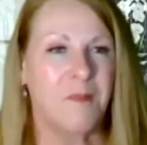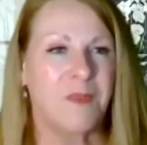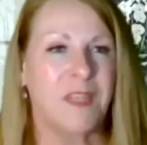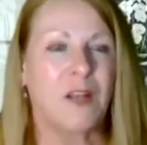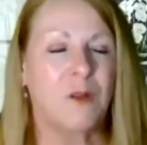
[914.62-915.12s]

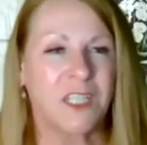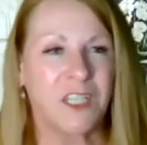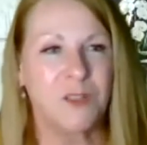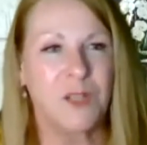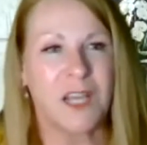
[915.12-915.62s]
Not only
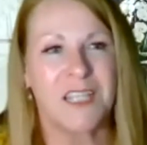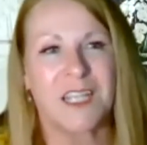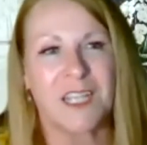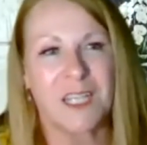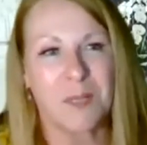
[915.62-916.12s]
can you not
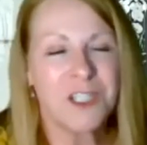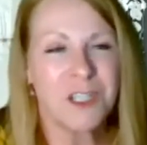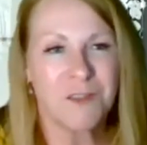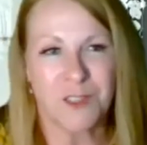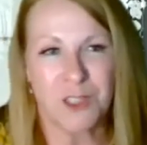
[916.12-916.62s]
take a
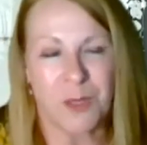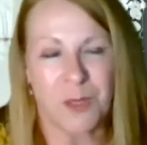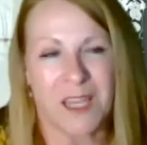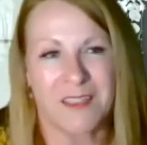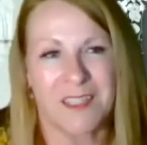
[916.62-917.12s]
commission for
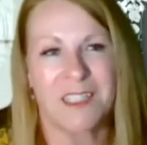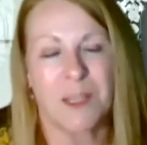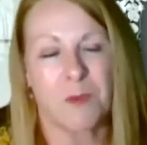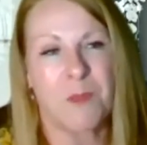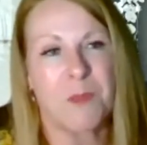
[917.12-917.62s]
doing it, because
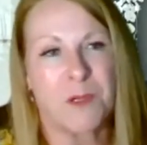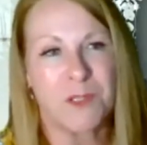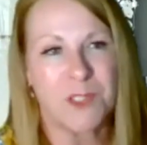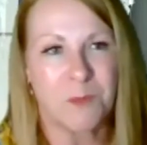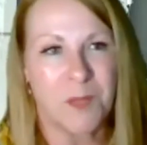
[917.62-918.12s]
that would be
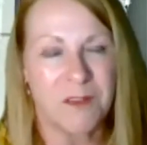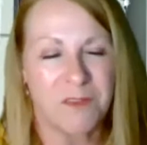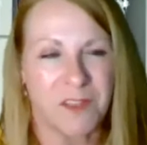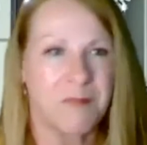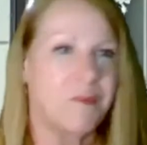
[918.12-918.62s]
personal
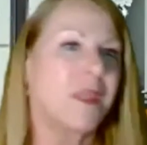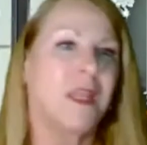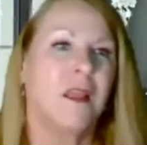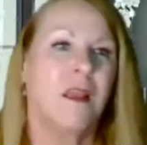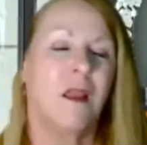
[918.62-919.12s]
benefit,
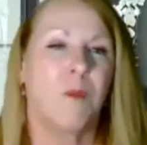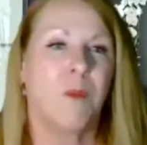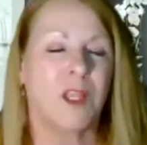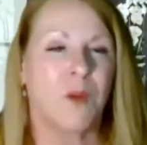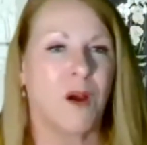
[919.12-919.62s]

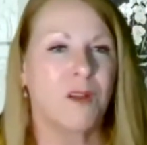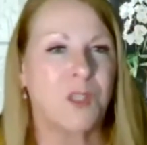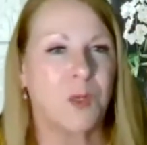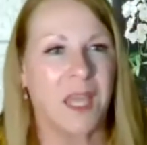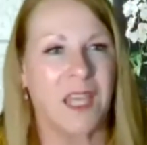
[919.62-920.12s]
but you
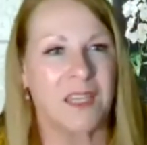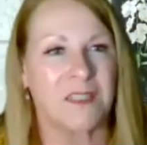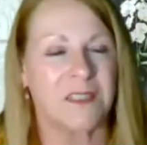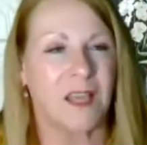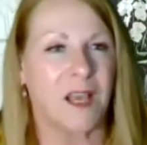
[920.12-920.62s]
also
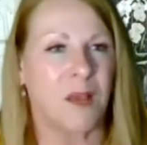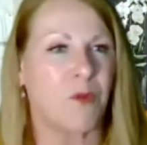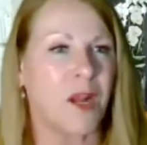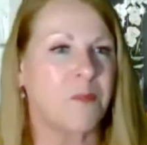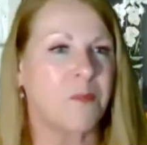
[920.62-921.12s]
can't
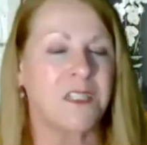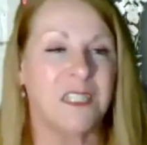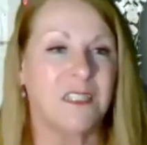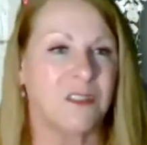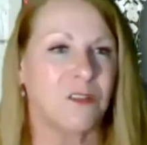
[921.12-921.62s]
write up the
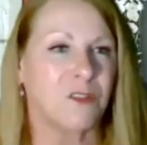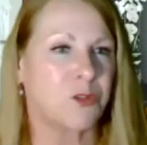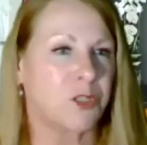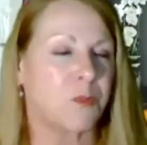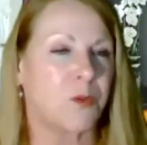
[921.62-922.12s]
deal
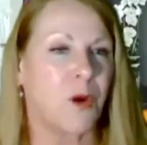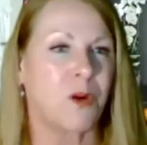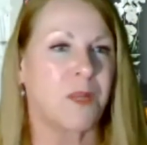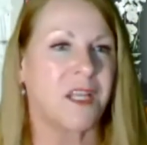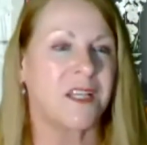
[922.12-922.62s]
through your
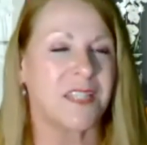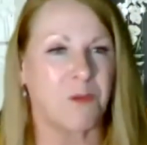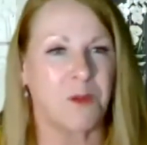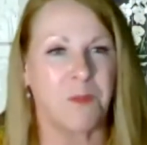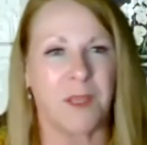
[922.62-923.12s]
broker, because
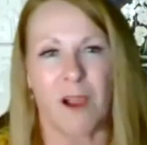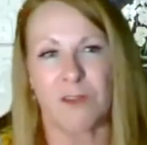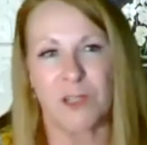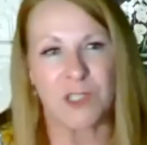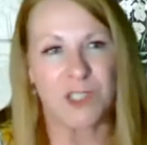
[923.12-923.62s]
that would be
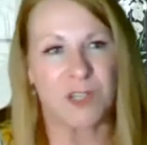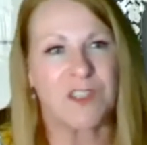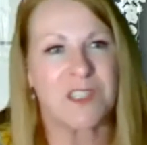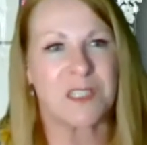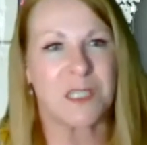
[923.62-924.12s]
offering
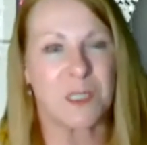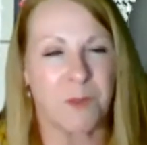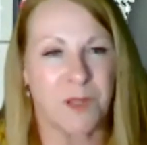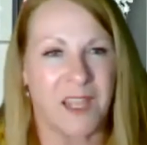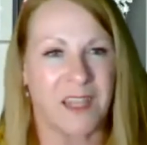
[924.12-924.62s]
services to the
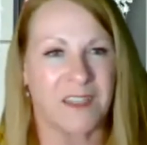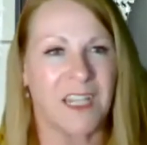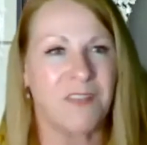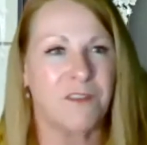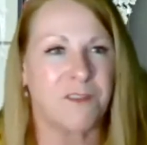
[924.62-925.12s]
plan,
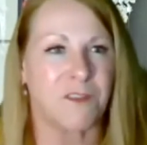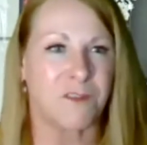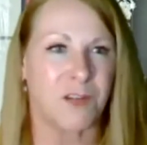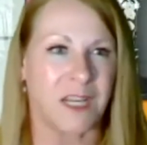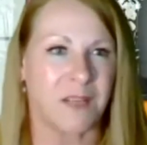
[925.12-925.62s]
even for free,